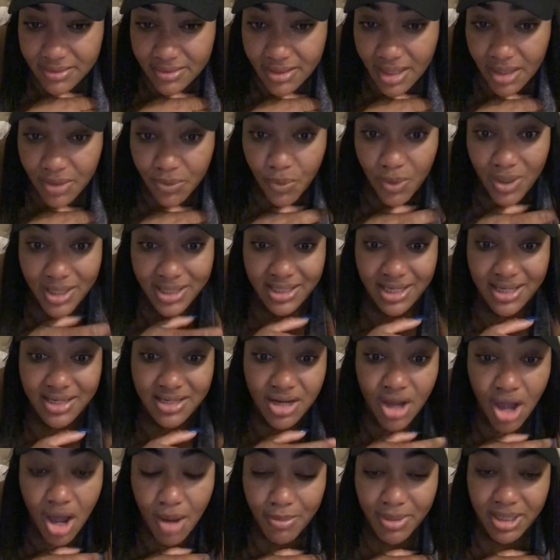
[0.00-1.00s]
than what they
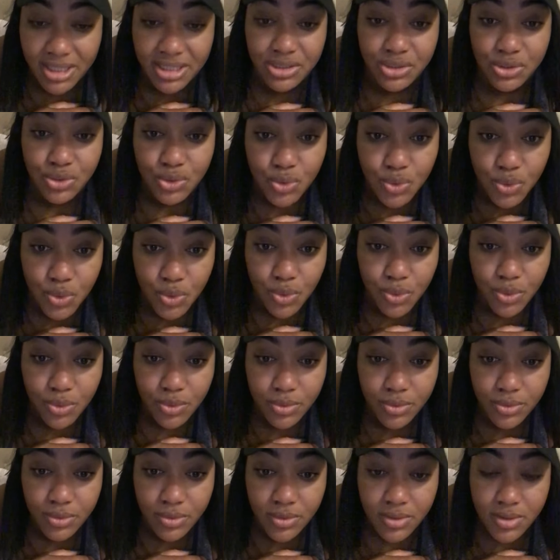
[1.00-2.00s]
normally do
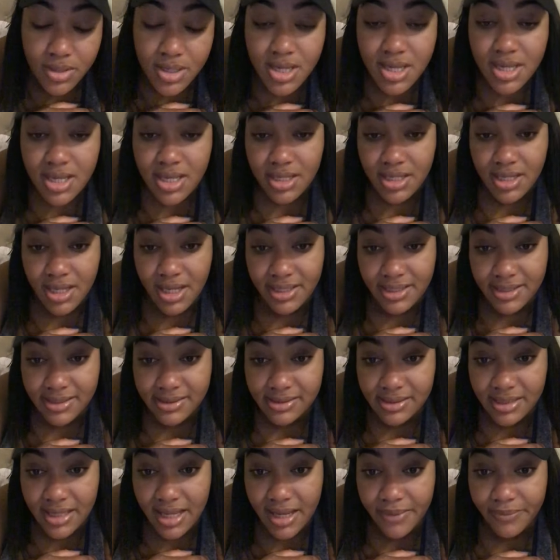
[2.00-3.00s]
you
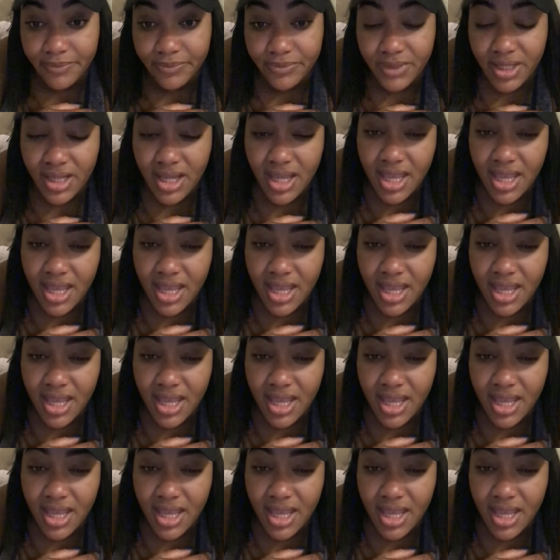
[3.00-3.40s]
understand?